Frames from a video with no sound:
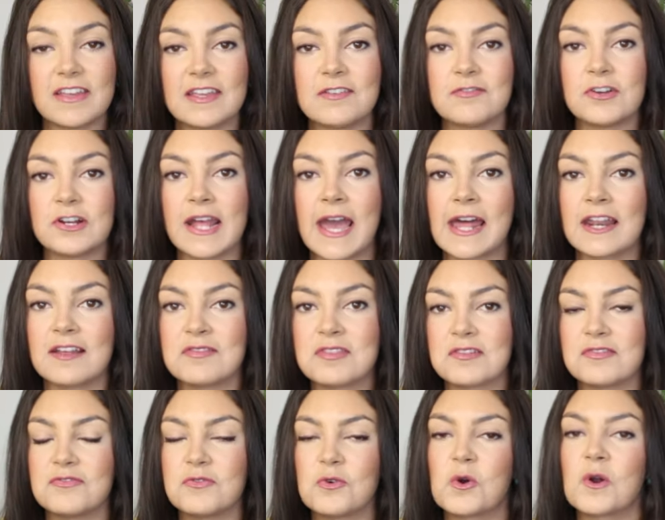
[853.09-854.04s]
favorite out of
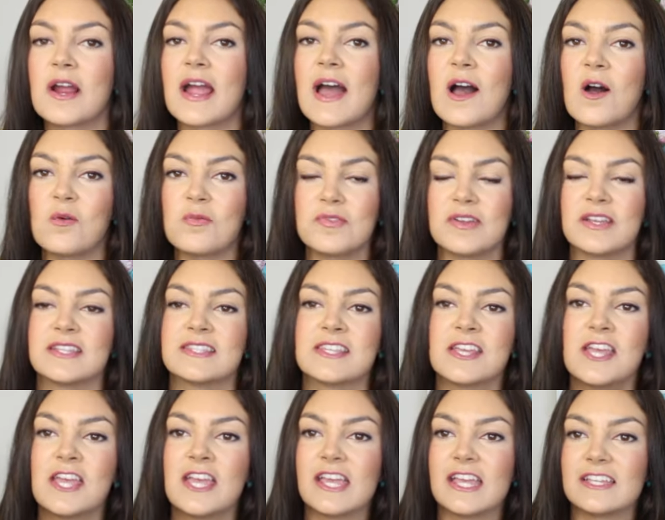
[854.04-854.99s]
the four
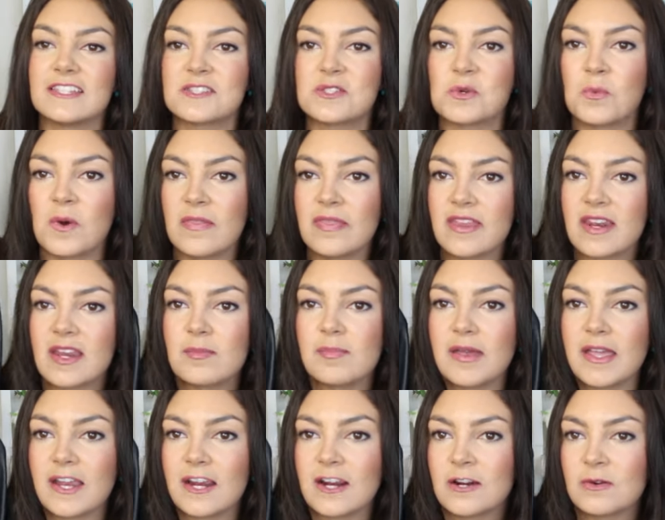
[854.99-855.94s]
outfits is the one that
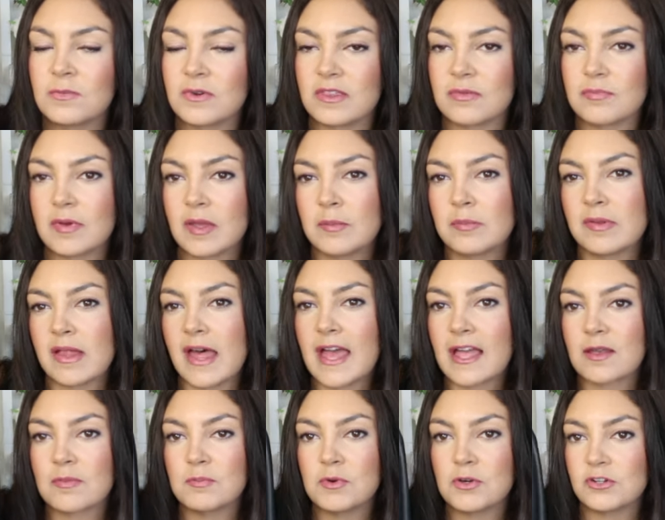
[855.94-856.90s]
I paired with my
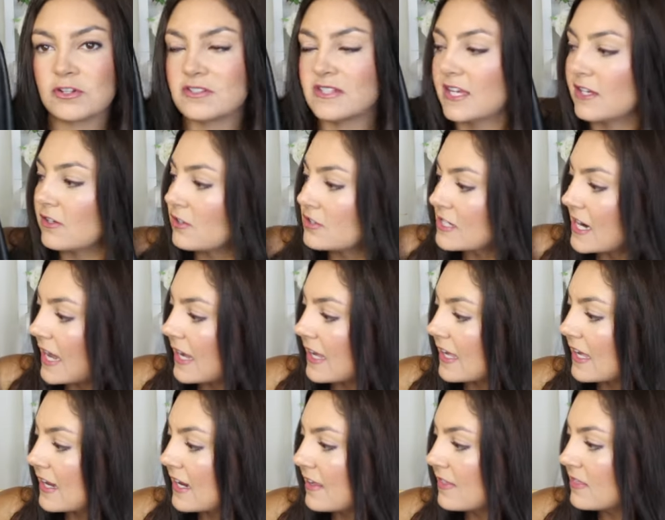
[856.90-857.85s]
black motorcycle
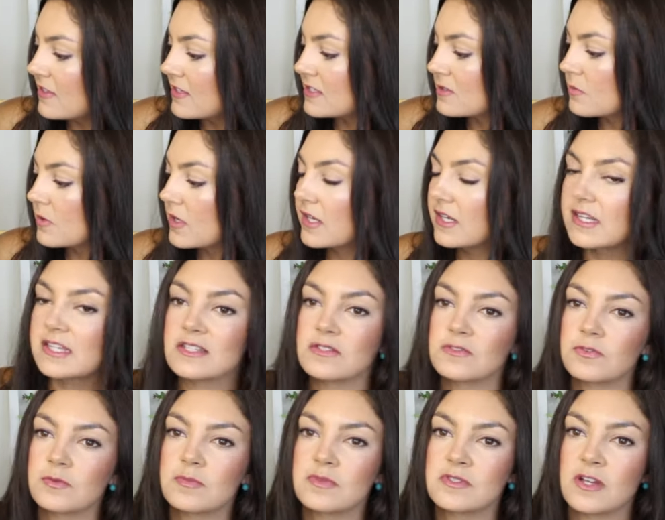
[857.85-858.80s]
jacket and this one
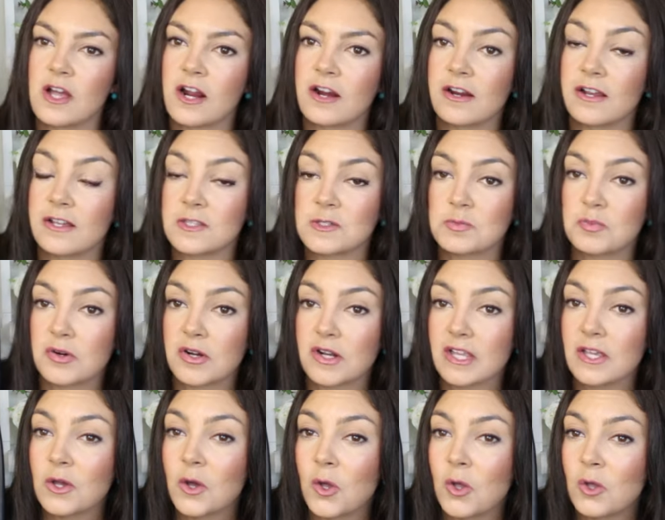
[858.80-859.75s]
is from Zara. It's
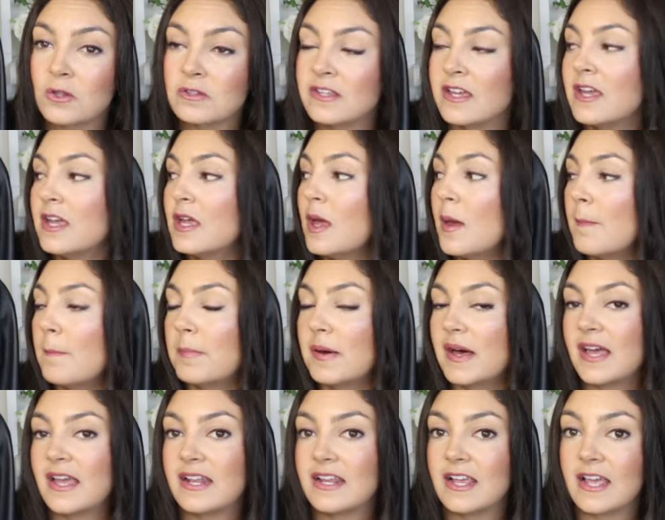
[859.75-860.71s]
pretty old
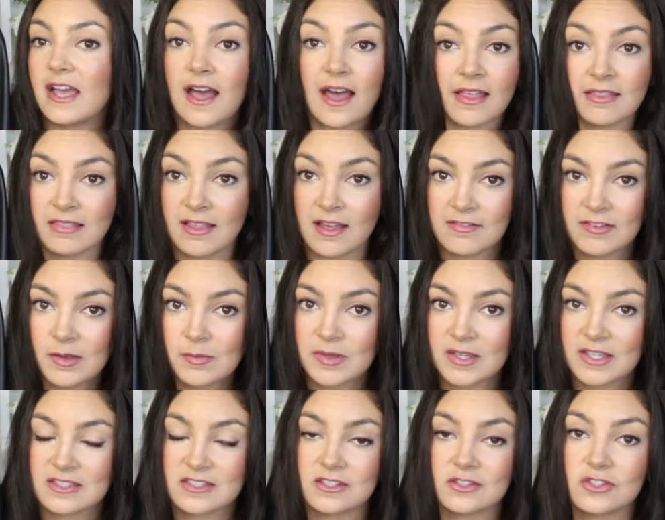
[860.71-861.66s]
but I love it
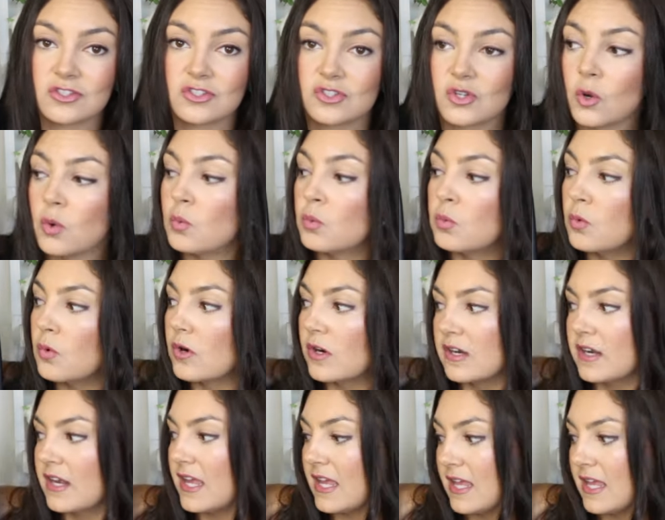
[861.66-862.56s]
because it's so worn